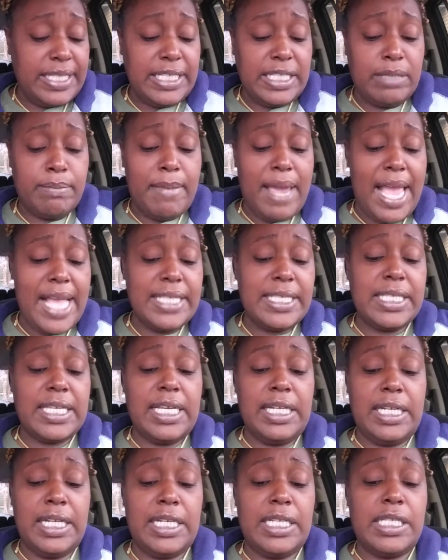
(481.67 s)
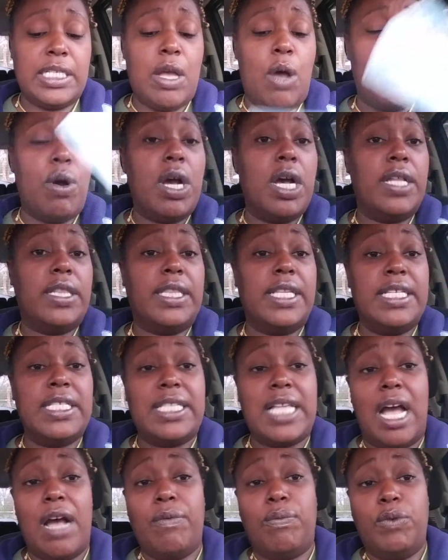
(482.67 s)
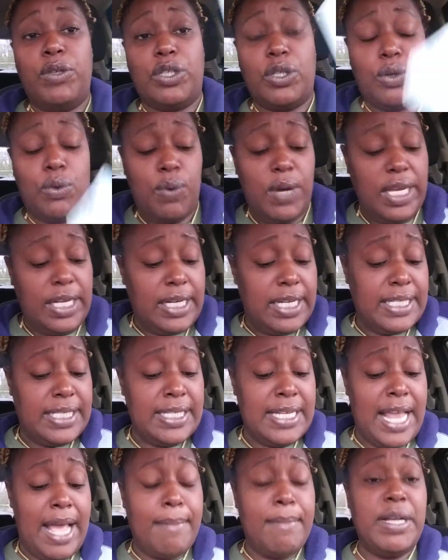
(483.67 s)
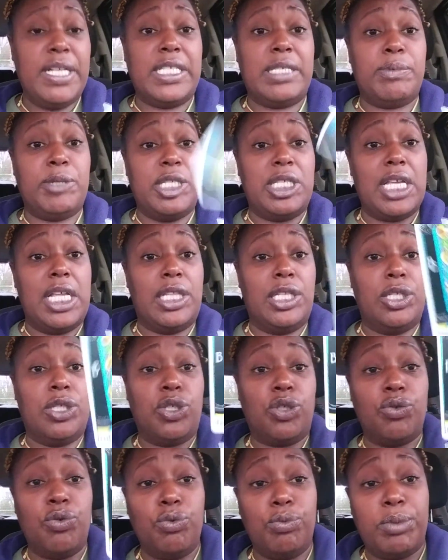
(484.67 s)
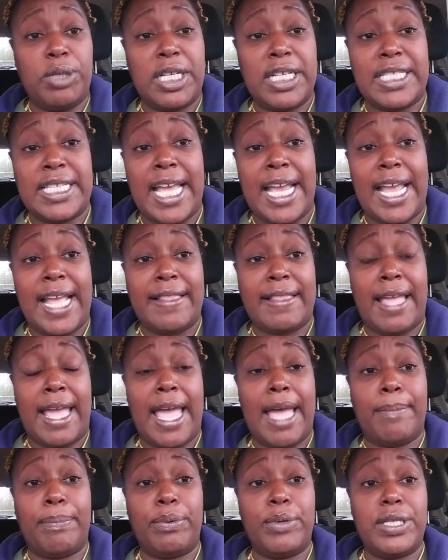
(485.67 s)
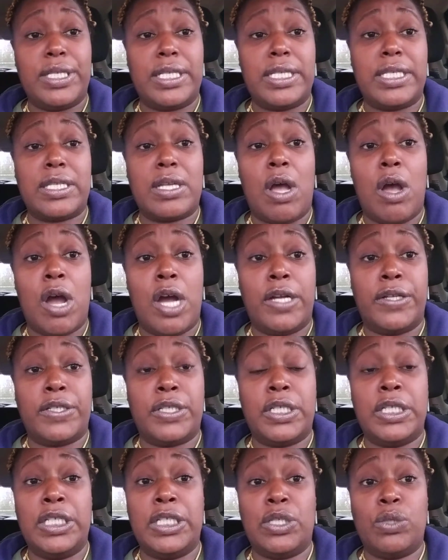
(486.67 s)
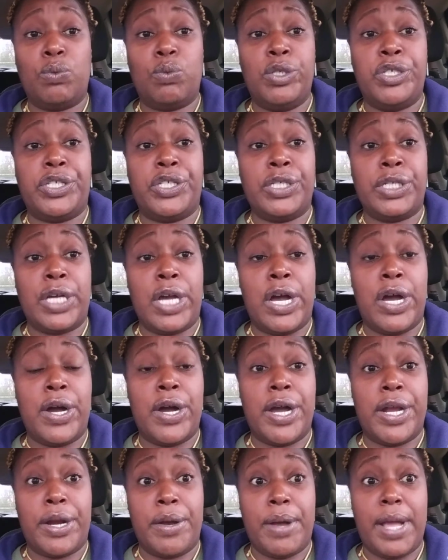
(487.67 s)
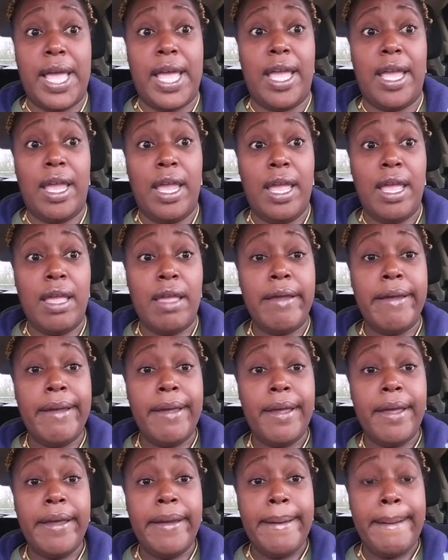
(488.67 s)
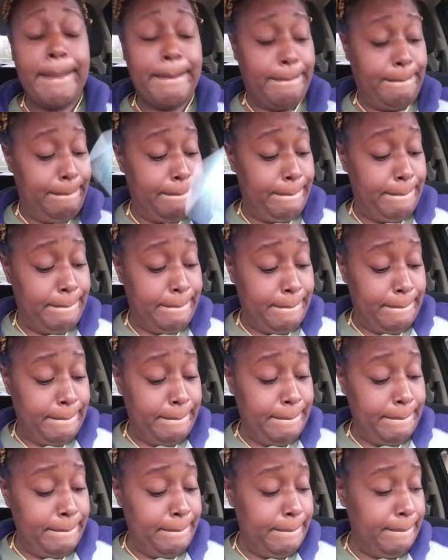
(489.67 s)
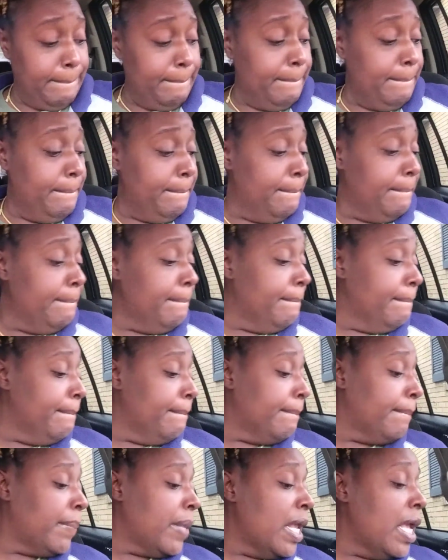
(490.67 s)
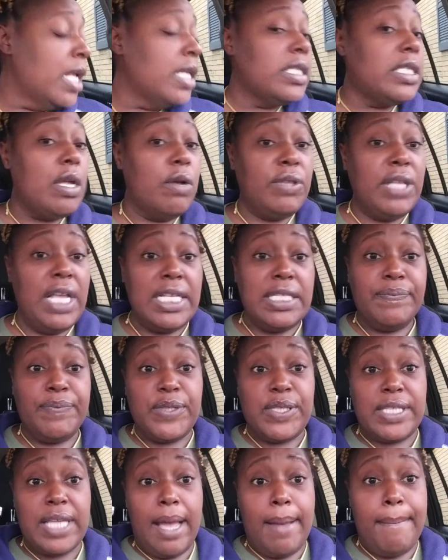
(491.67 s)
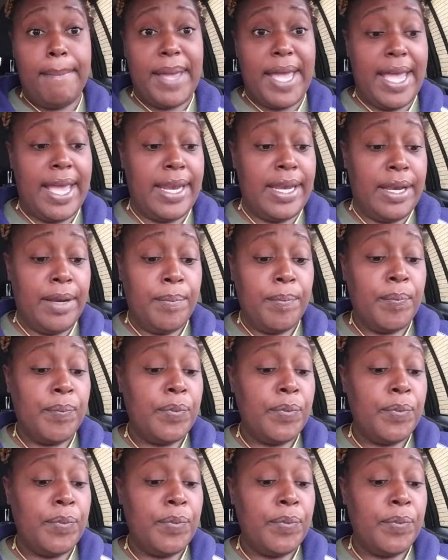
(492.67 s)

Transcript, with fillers: this masculine is going to cut this off with the quickness and i must be telling the truth because i got the high priestess card the intuition card okay mm, mm, mm, mm, mm. so that's for somebody